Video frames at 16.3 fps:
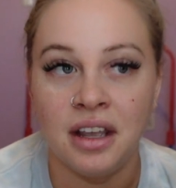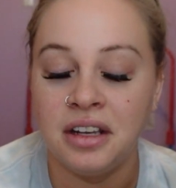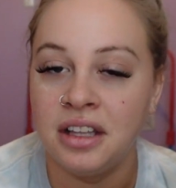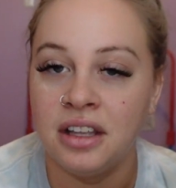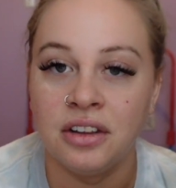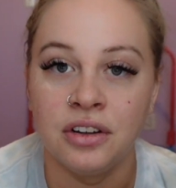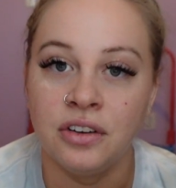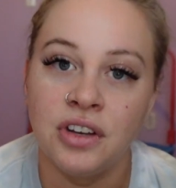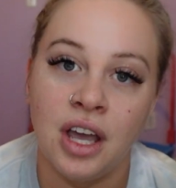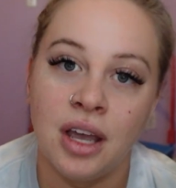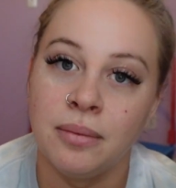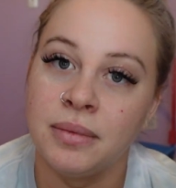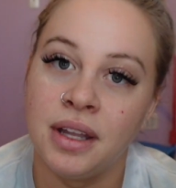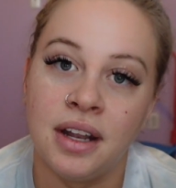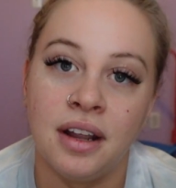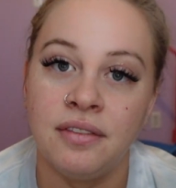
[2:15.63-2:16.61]
any other
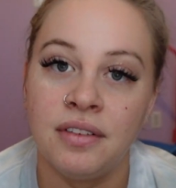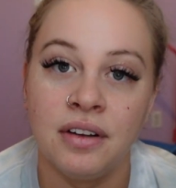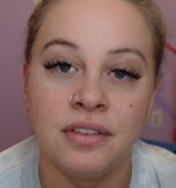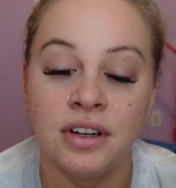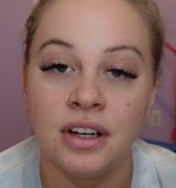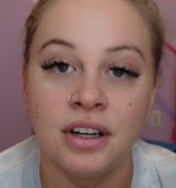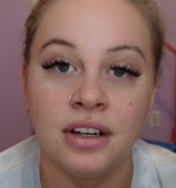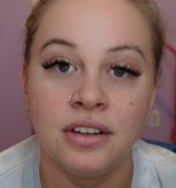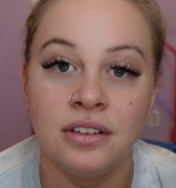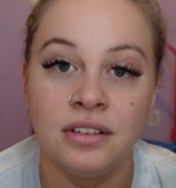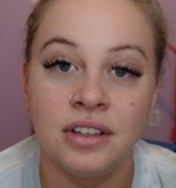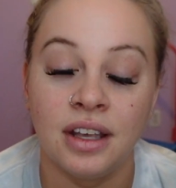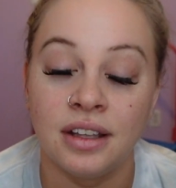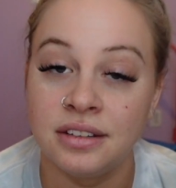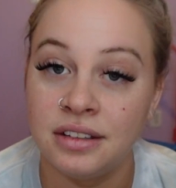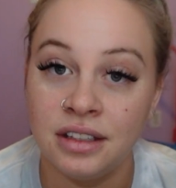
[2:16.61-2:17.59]
time that I've ever
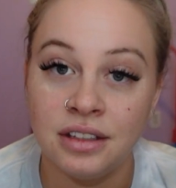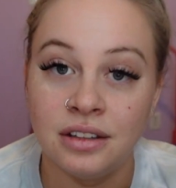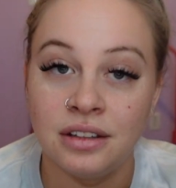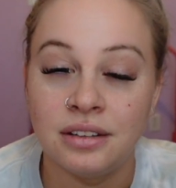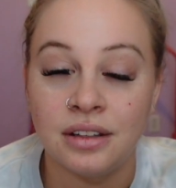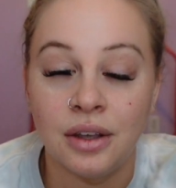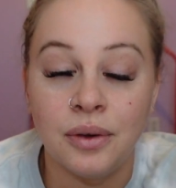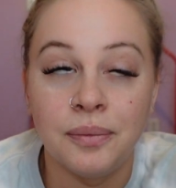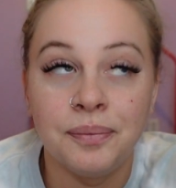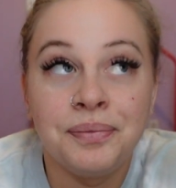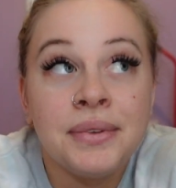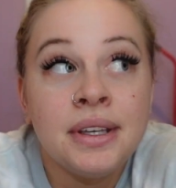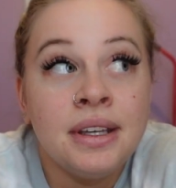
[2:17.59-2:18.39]
tested. So